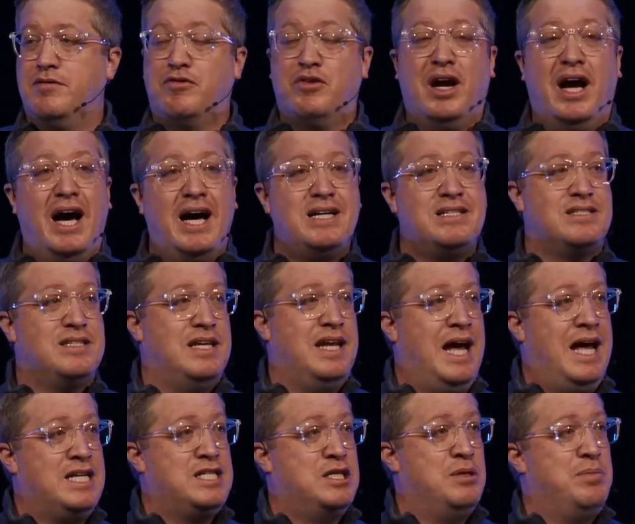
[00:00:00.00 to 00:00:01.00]
For us, it
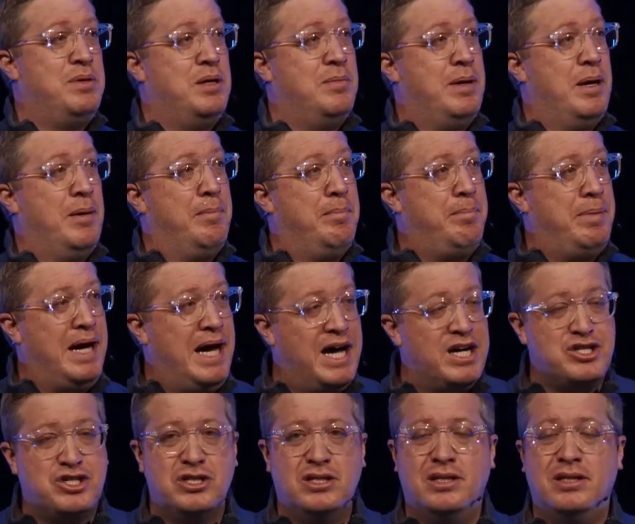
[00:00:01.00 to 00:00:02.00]
has to be about
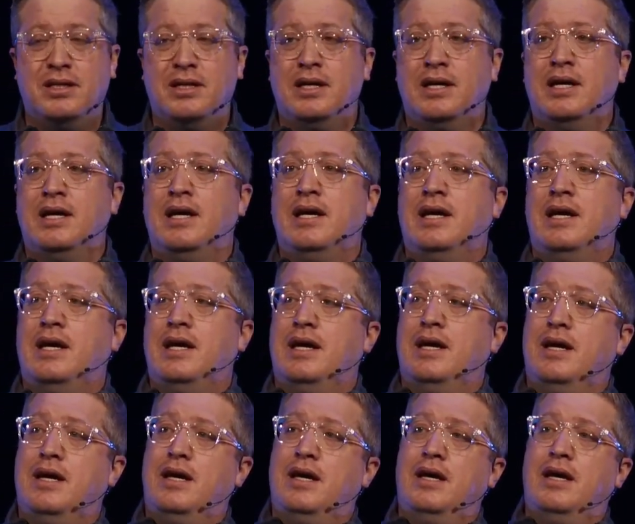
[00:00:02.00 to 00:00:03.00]
passion
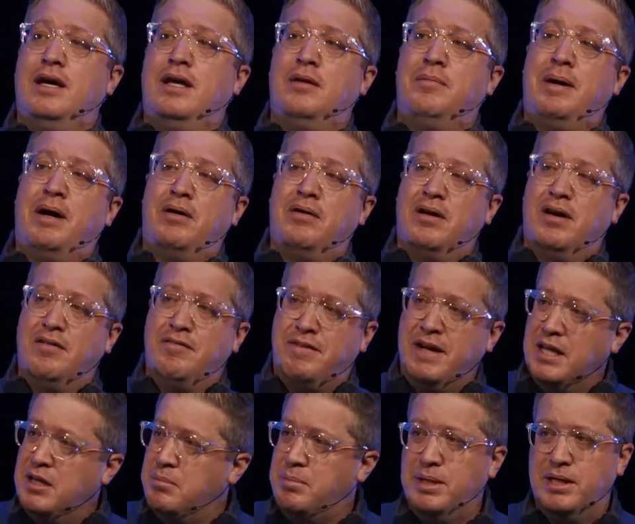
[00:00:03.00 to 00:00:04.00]
and about
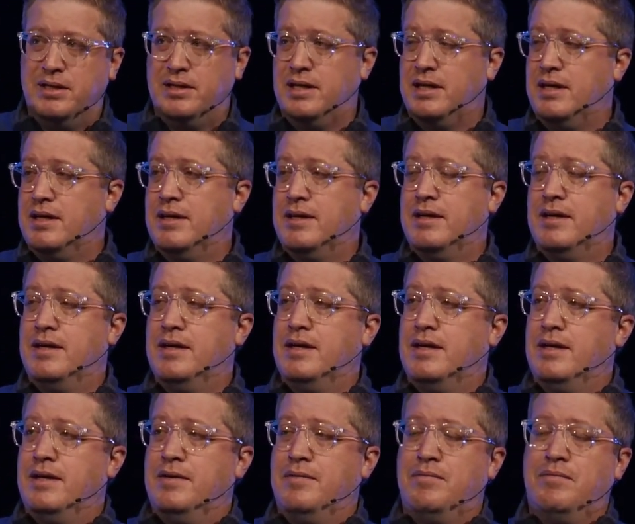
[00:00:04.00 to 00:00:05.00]
availability.
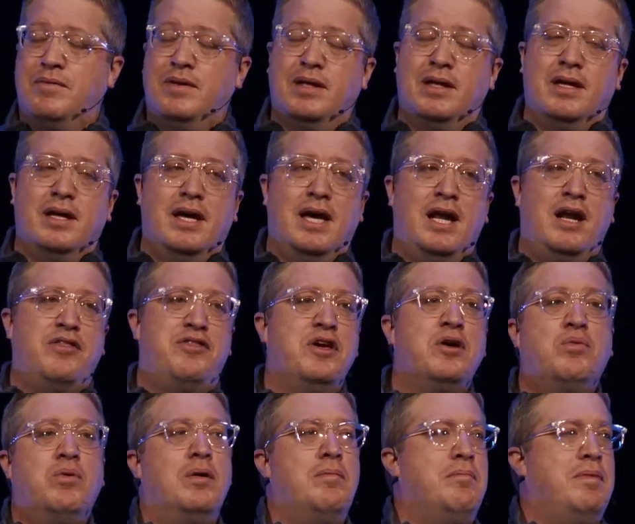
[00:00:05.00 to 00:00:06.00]
And I
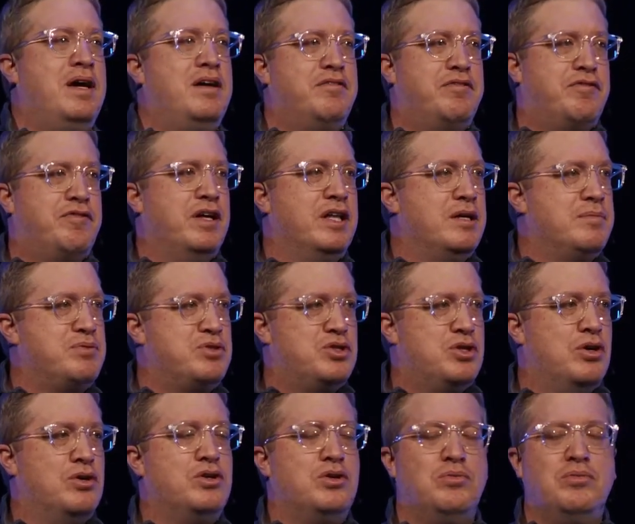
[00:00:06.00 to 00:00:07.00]
think what made Philip
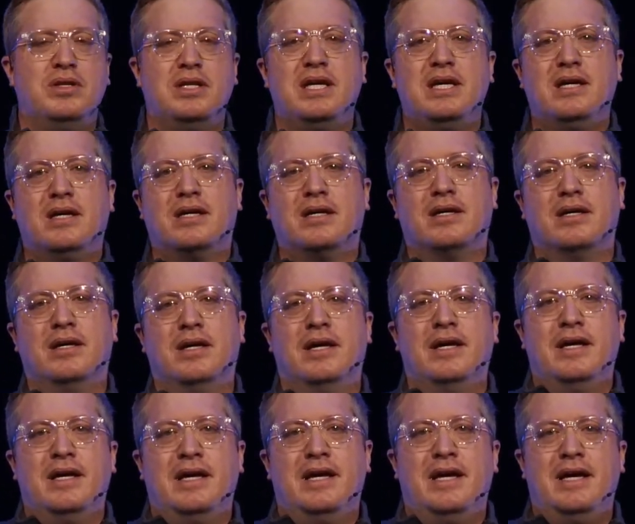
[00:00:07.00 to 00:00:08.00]
so unique
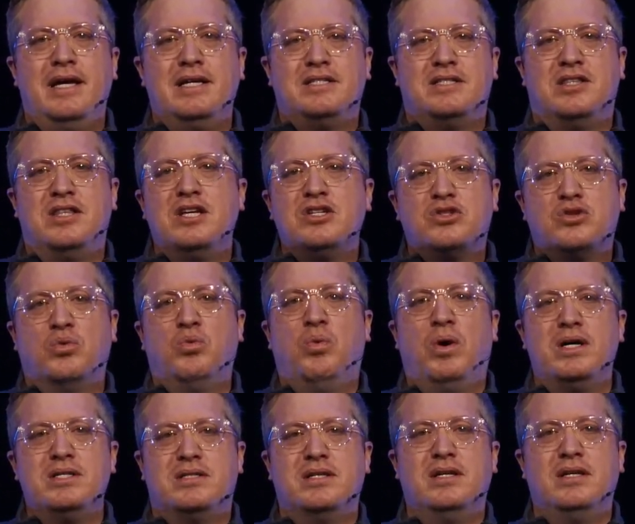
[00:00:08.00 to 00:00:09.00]
is this
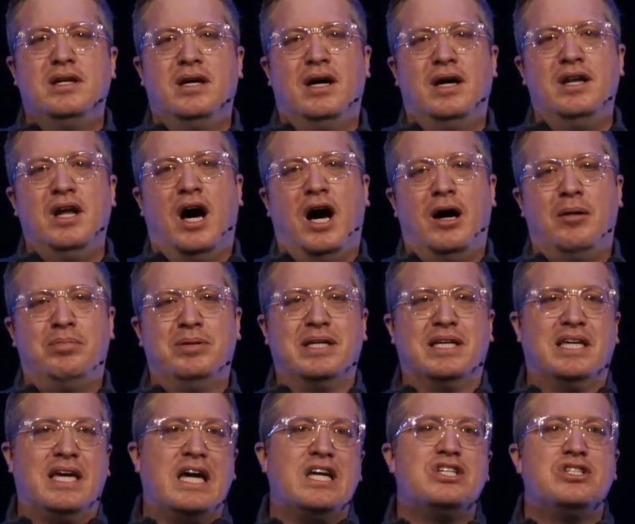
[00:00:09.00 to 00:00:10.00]
wasn't an
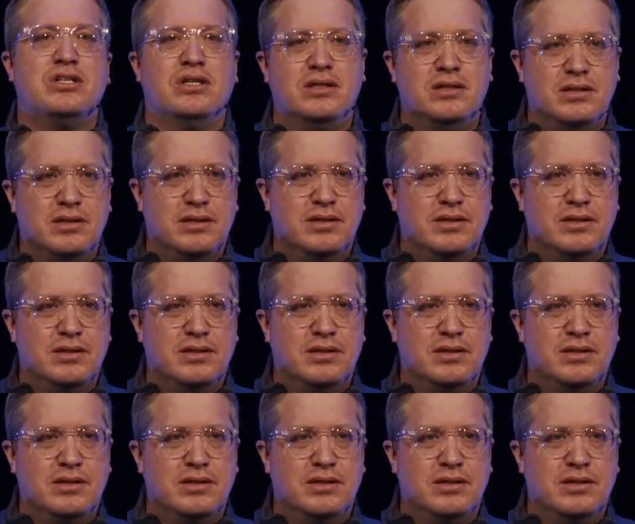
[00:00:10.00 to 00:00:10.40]
obligation.